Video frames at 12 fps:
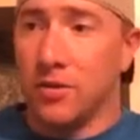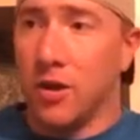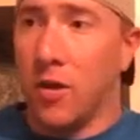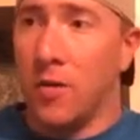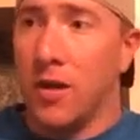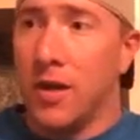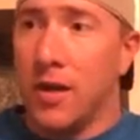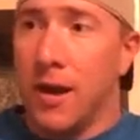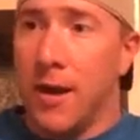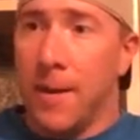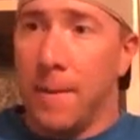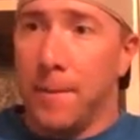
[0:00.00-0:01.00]
So
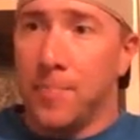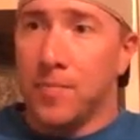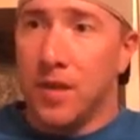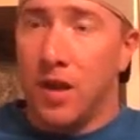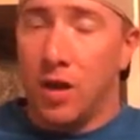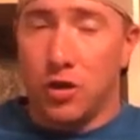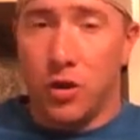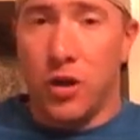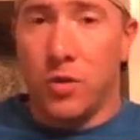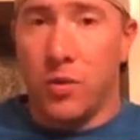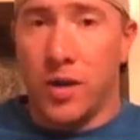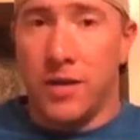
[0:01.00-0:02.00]
I'll show
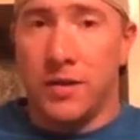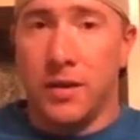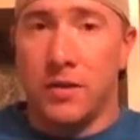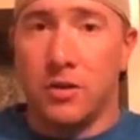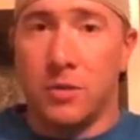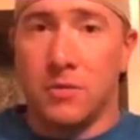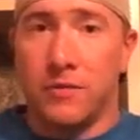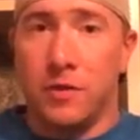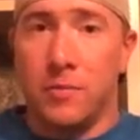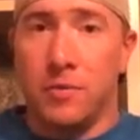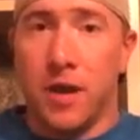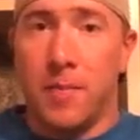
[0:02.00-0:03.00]
you what I did in terms of
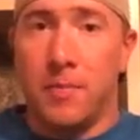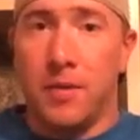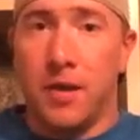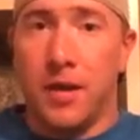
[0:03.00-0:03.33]
food prep,